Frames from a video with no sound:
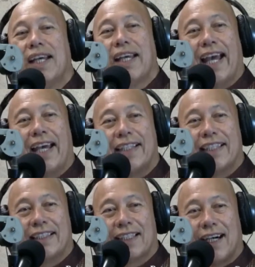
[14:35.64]
And
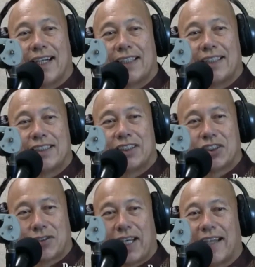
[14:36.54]
in
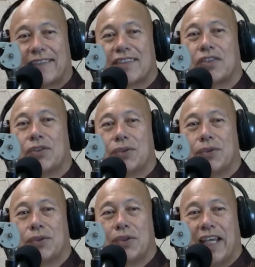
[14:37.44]
contrast
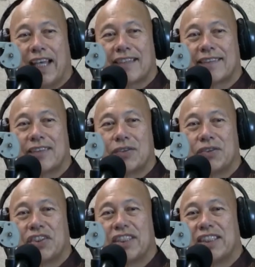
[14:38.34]
to
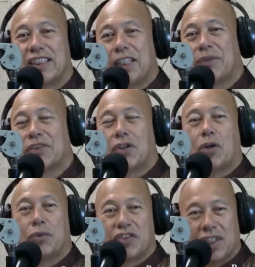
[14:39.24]
exclusion, it was
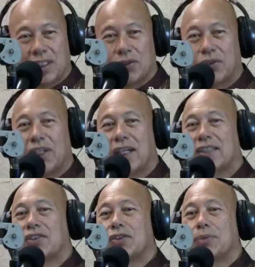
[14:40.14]
always
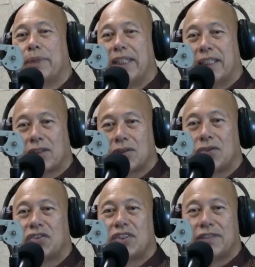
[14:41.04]
aloha, to be
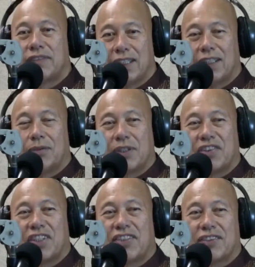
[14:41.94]
inclusive with a
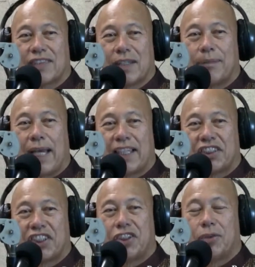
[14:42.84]
sense of
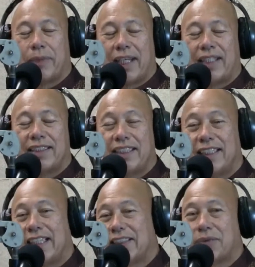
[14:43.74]
compassion,
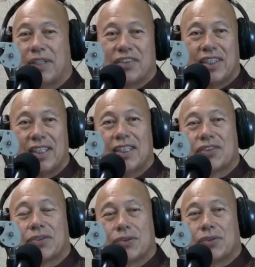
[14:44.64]
humanity, and the rest.
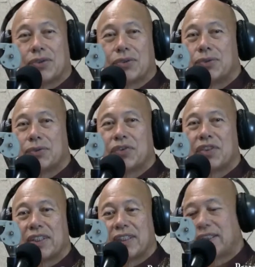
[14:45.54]
So those
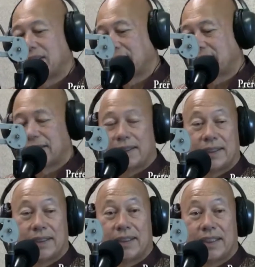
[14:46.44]

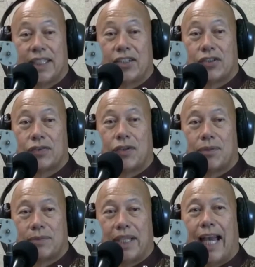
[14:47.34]
letters
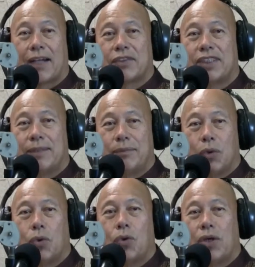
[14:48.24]
form the acronym
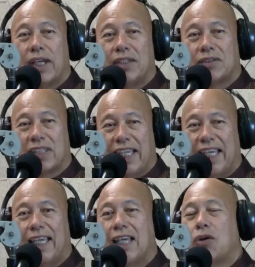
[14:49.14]

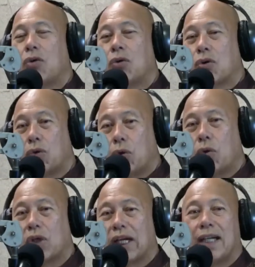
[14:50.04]
OLA, or
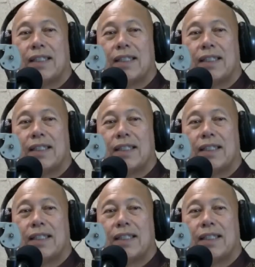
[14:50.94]
OLA,